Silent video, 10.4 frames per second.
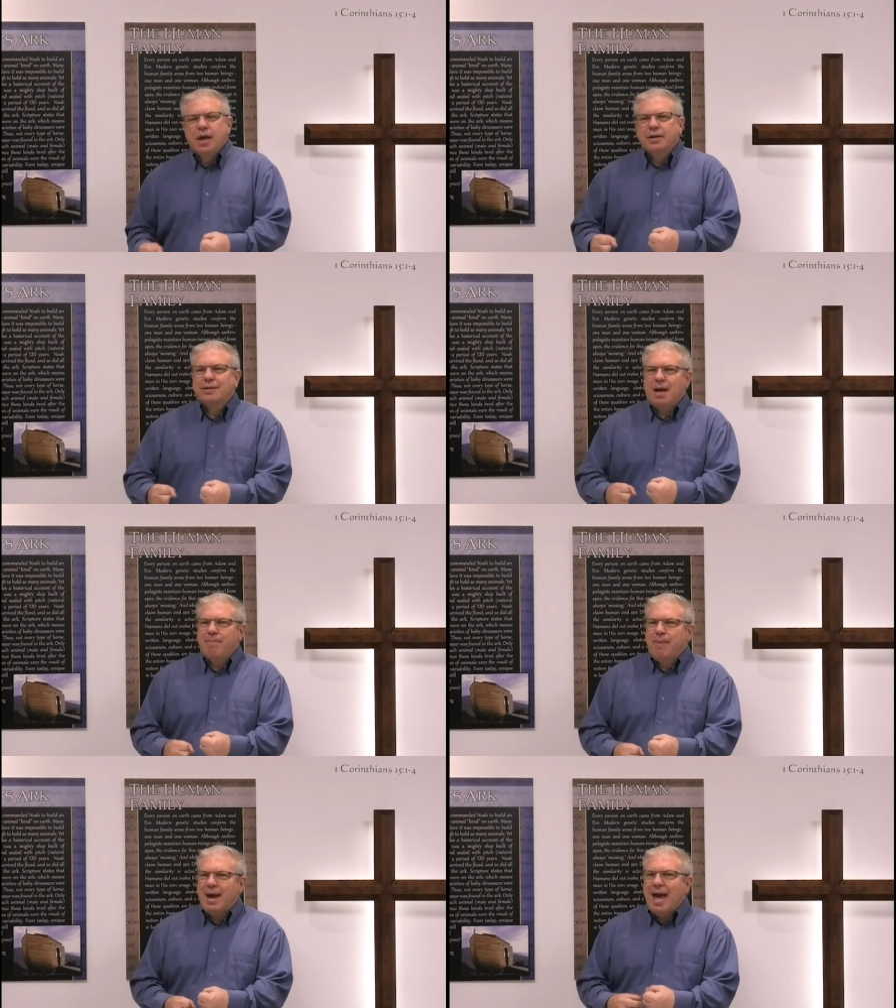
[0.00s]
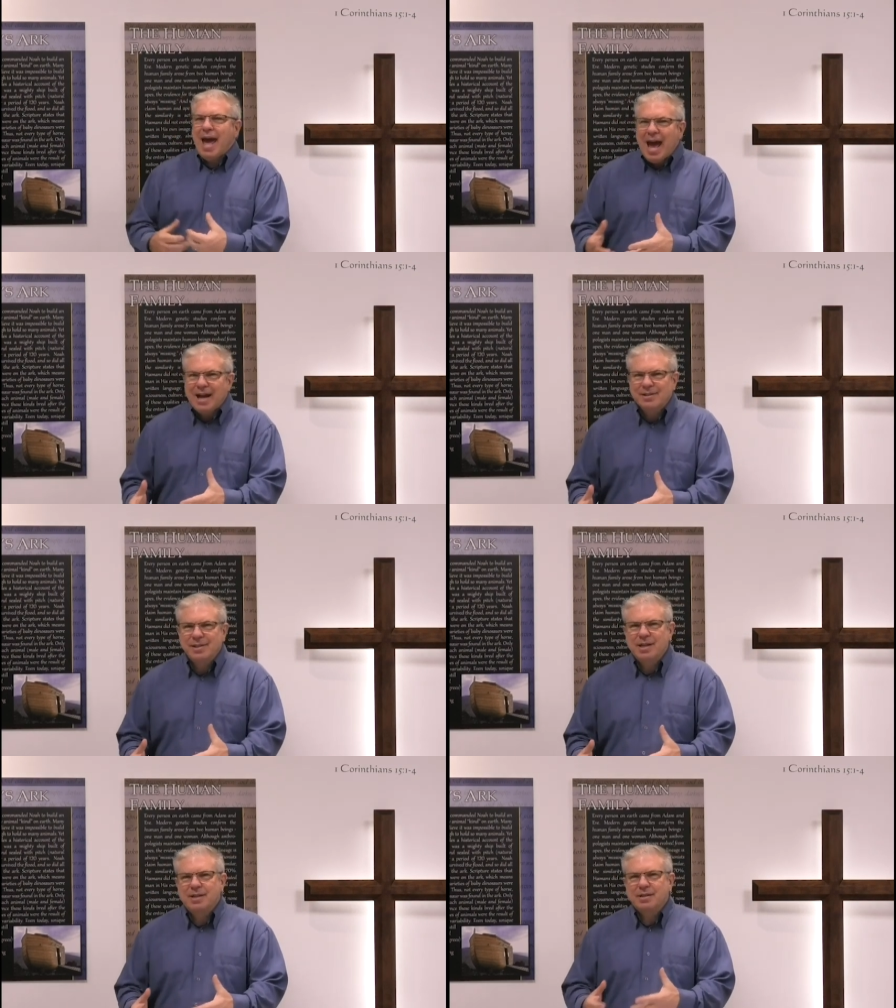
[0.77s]
It's not by
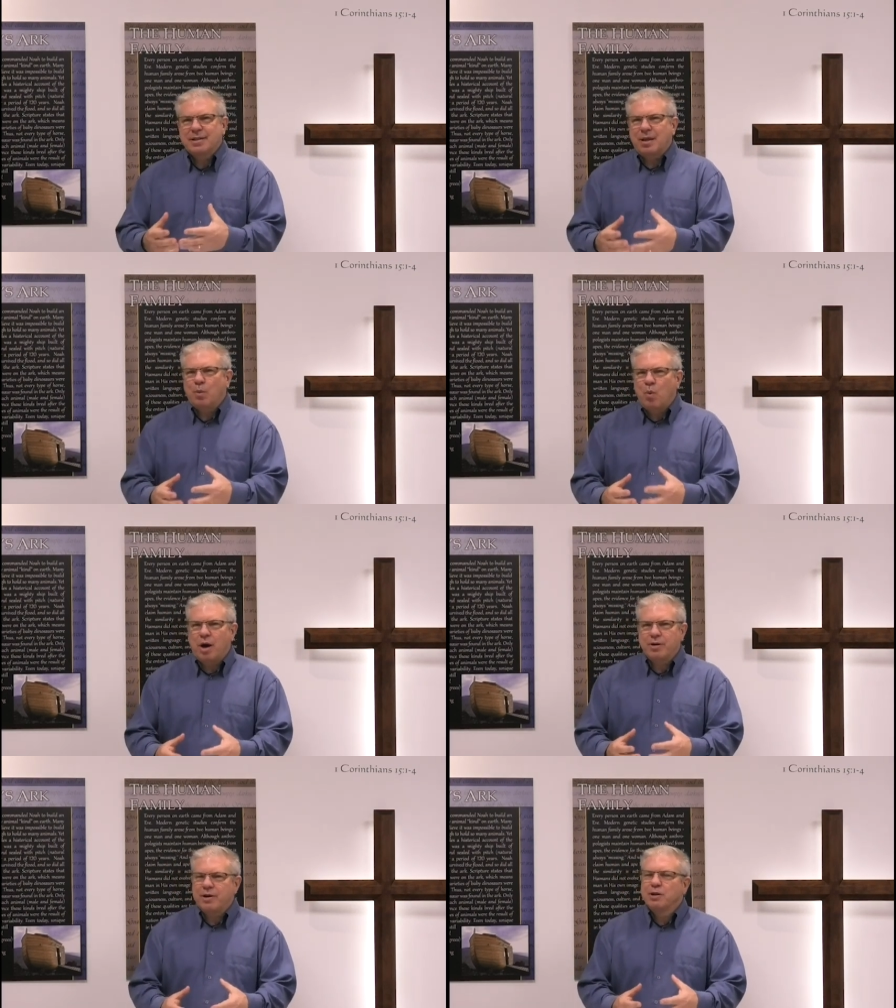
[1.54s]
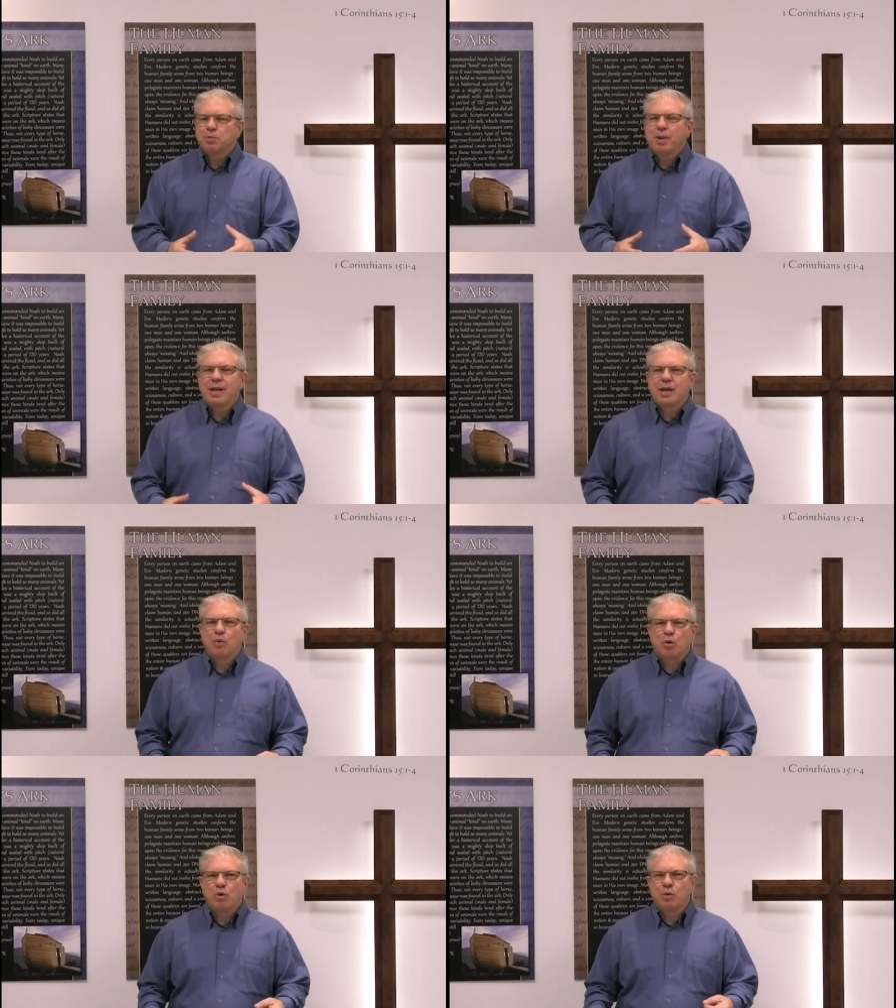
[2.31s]
accident that water here is playing a key
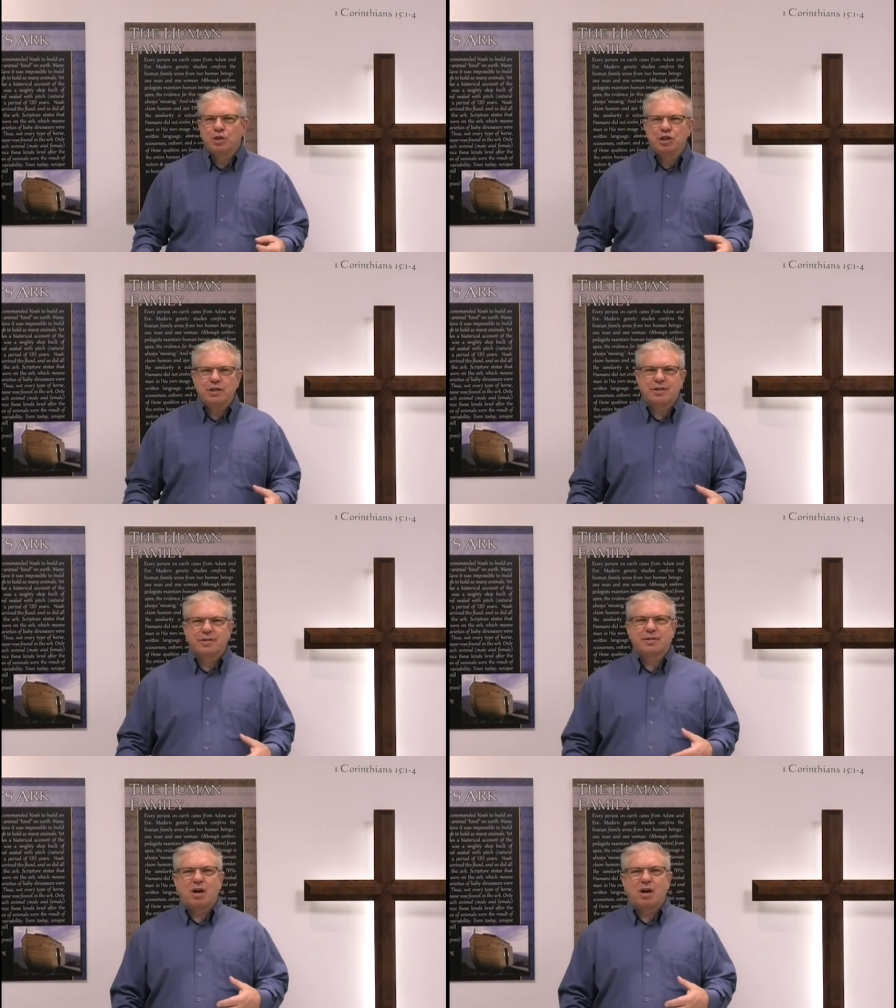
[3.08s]
role when Jesus